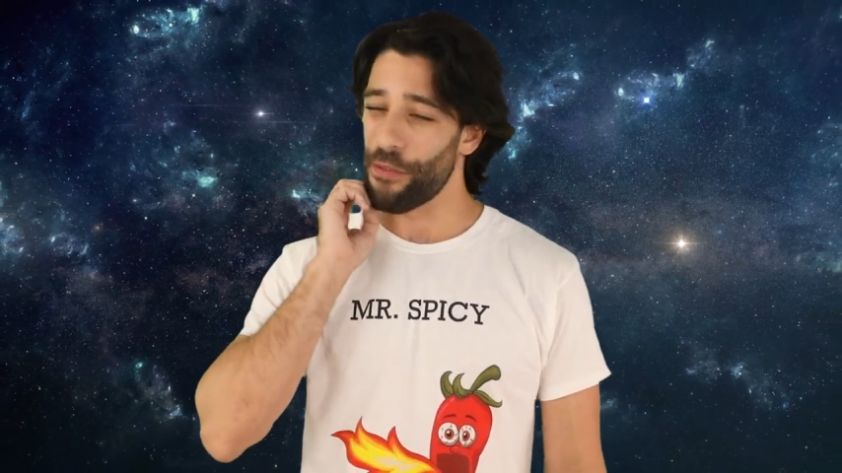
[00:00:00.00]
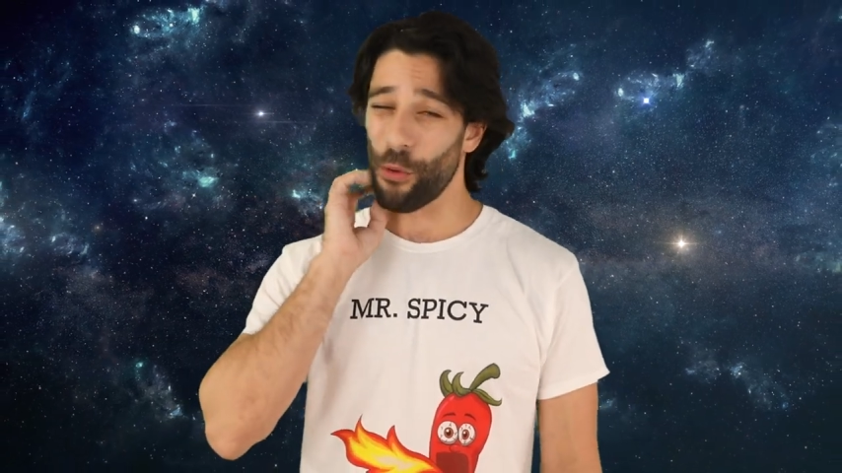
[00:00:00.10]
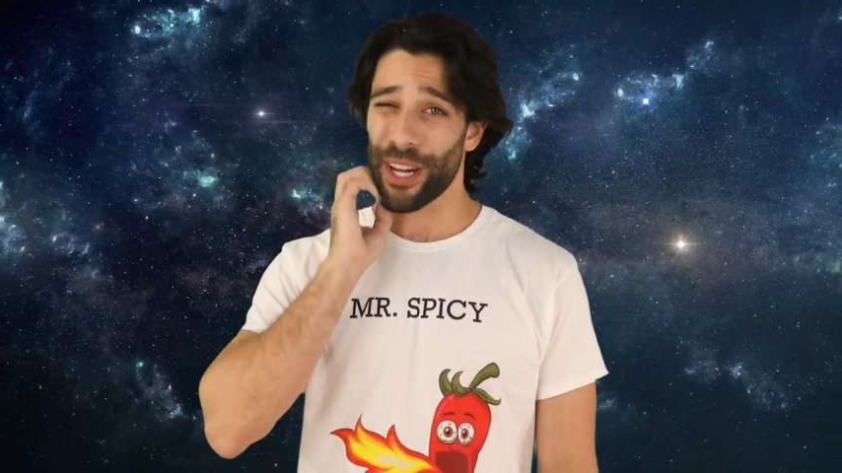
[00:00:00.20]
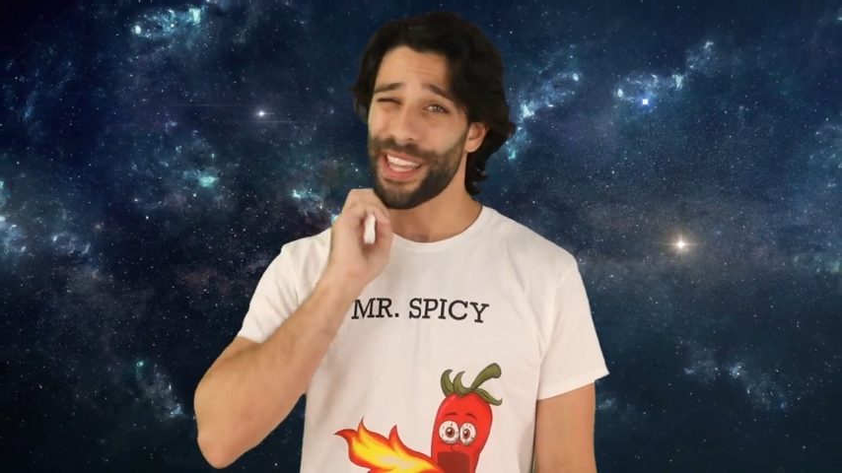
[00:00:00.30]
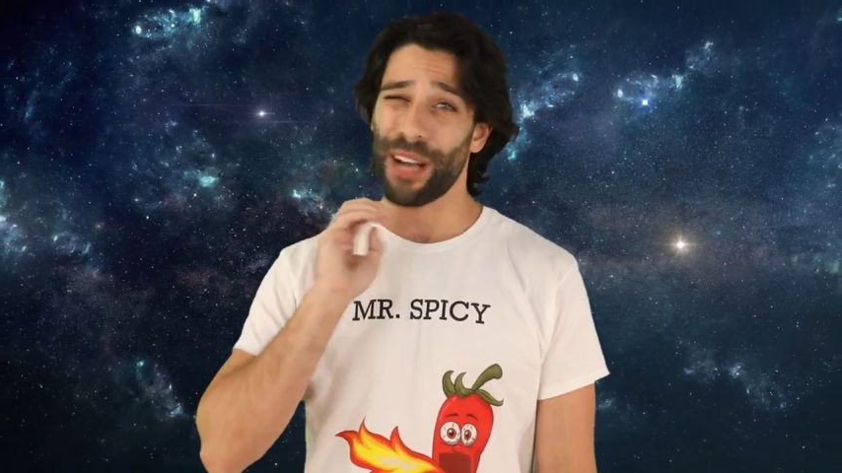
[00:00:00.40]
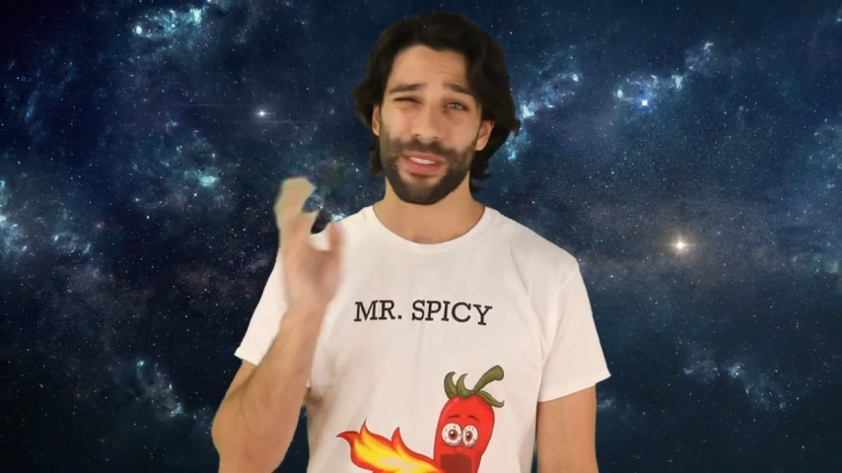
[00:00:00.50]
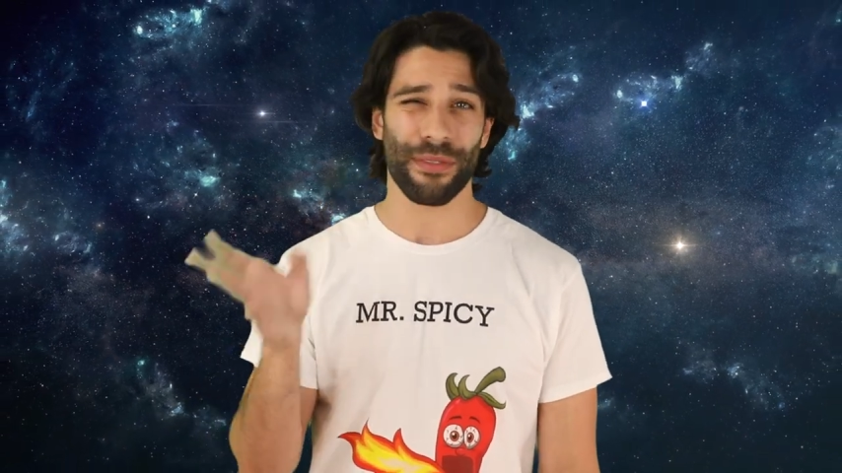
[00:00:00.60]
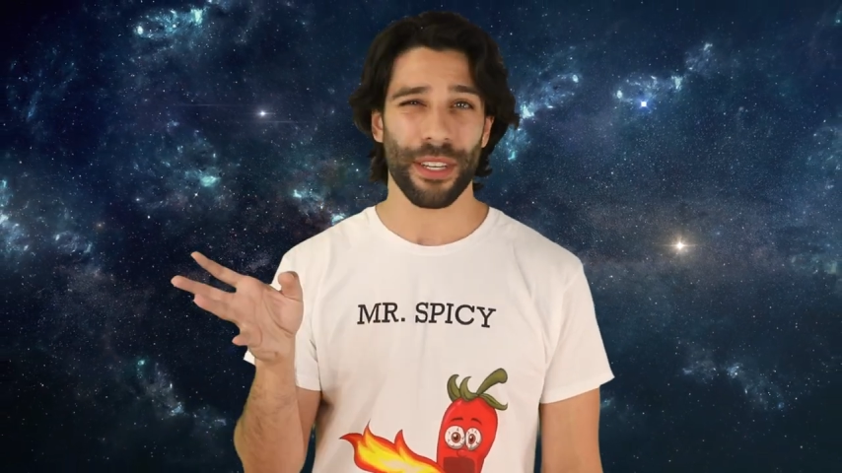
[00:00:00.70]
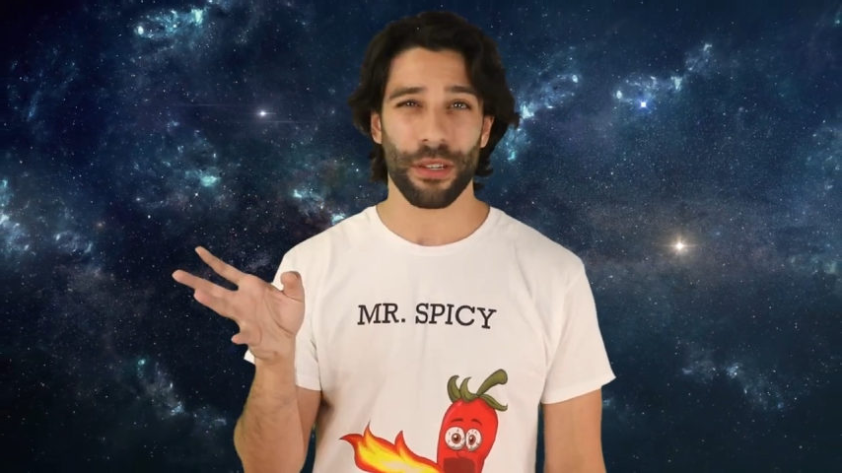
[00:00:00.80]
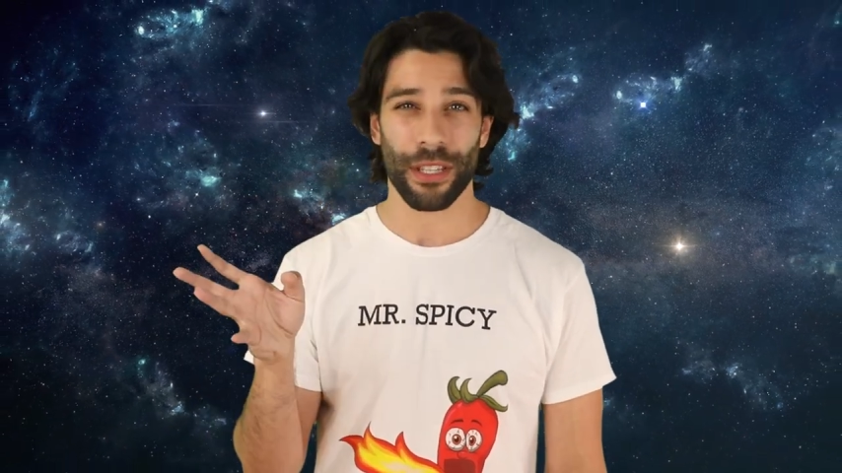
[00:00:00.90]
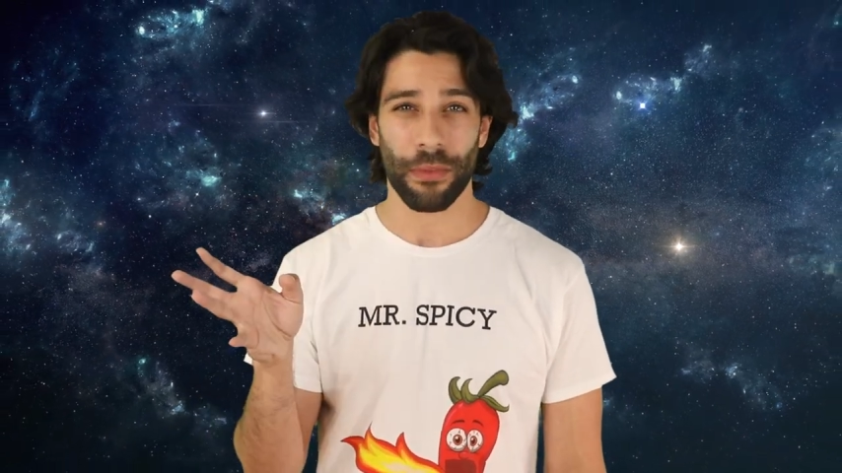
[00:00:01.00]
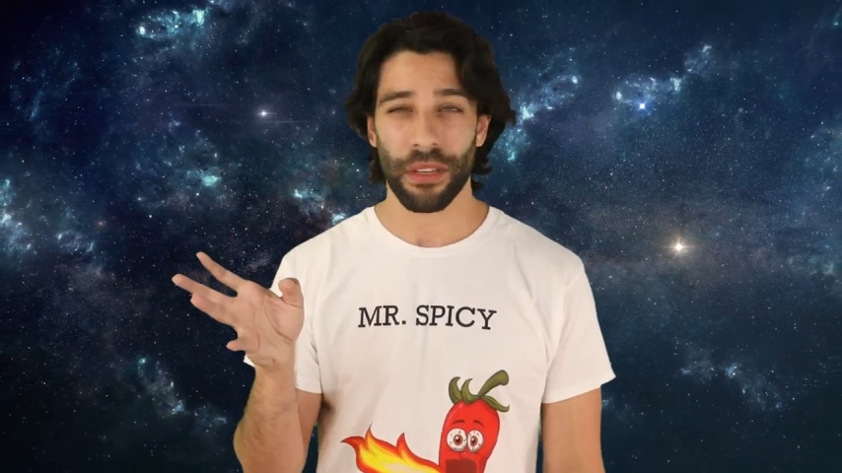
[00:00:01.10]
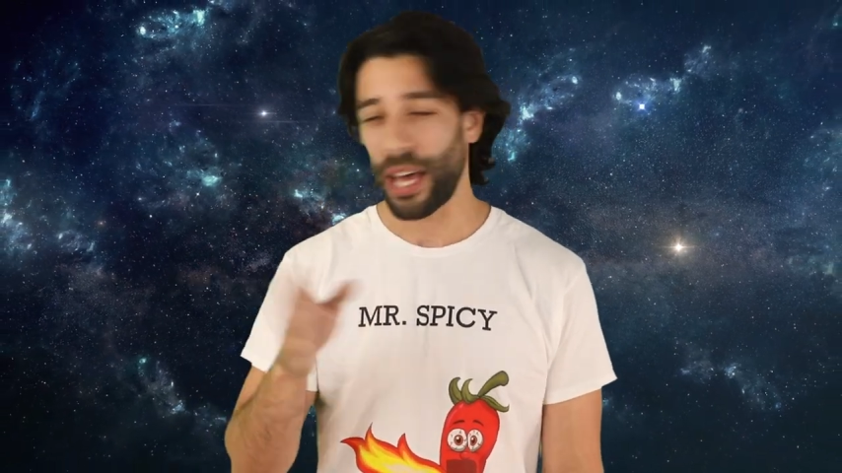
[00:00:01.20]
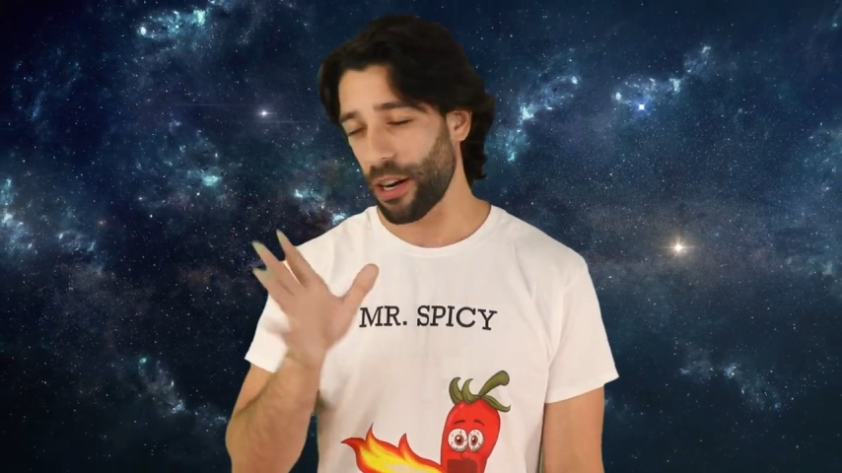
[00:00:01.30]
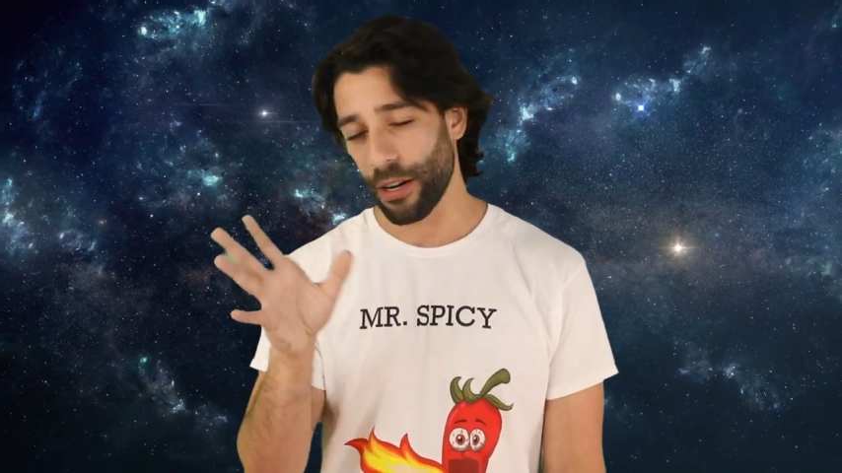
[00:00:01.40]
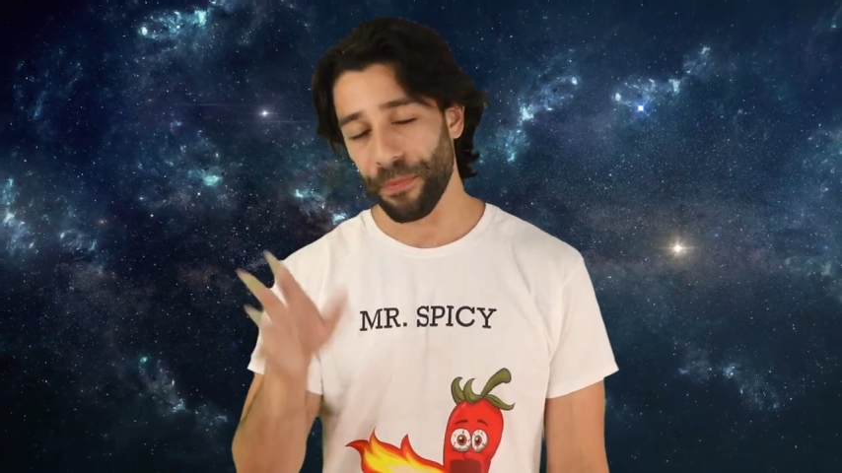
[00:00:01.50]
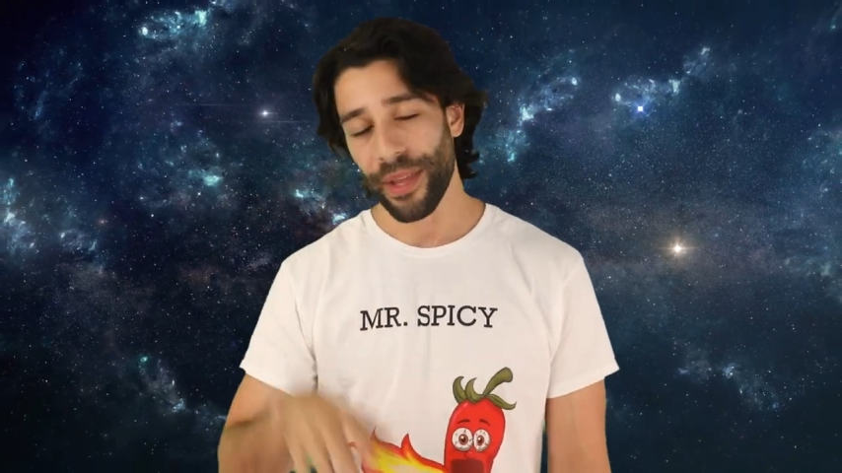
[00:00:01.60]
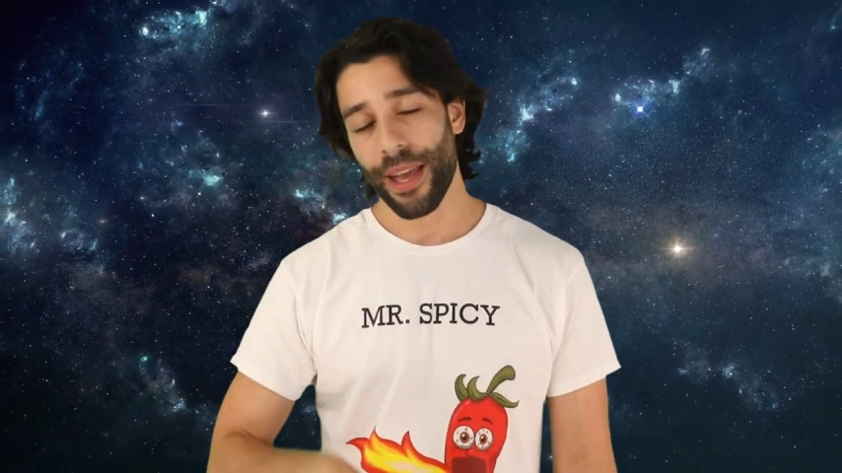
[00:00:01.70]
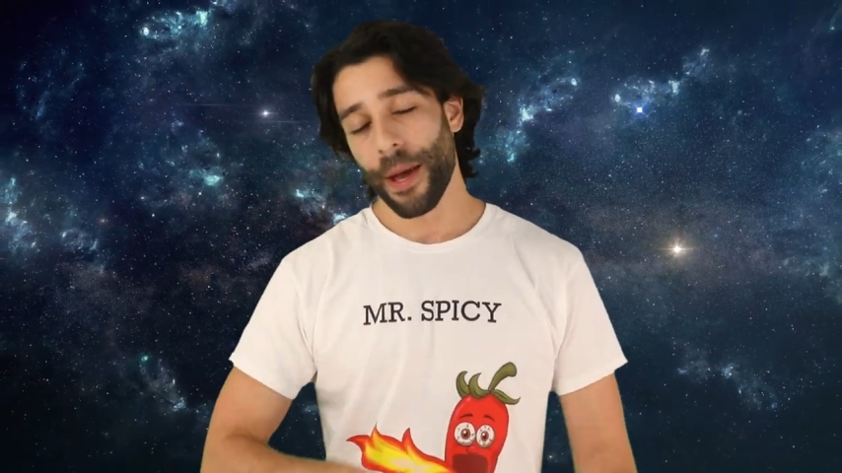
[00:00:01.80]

forty thousand feet or something? I don't know.